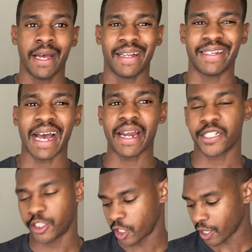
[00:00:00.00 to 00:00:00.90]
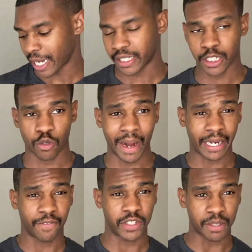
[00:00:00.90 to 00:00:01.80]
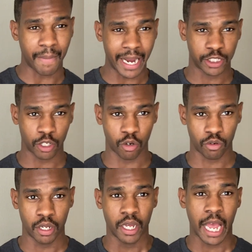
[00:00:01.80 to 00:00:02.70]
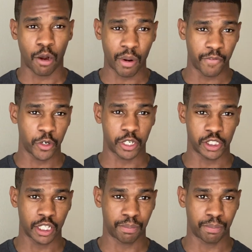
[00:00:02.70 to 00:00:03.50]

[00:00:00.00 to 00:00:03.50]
not necessarily as interactive as a MZ. However, you can see the